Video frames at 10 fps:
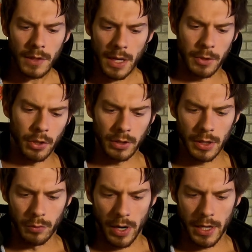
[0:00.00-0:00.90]
I'm
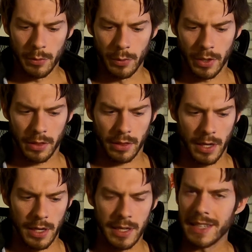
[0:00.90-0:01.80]
currently running with
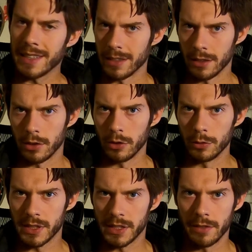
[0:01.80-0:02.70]
an
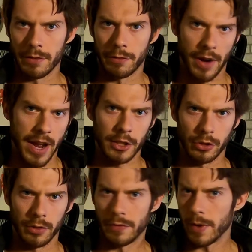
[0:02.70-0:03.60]
inconclusive
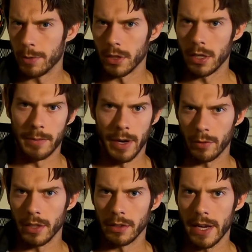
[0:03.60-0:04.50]
fractured fibula in my
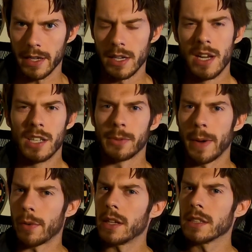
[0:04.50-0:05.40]
right leg. So
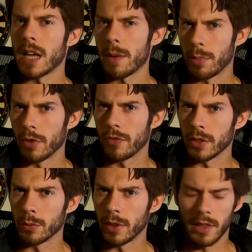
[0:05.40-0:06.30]
my running's not
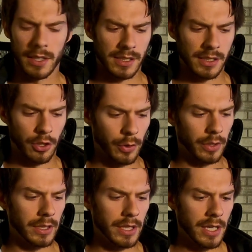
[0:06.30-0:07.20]
perfect with this
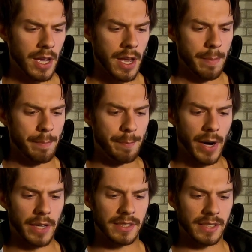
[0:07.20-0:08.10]
currently,
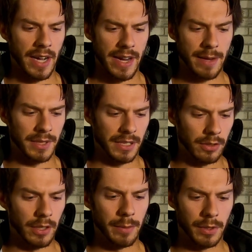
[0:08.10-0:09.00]
but I am
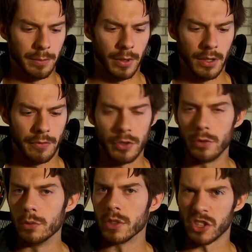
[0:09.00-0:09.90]
still able to put in a
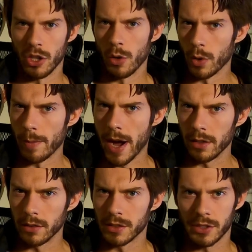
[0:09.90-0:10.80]
few slower
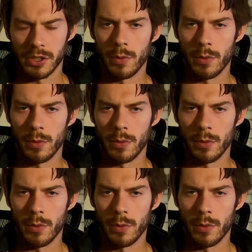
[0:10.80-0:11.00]
miles. So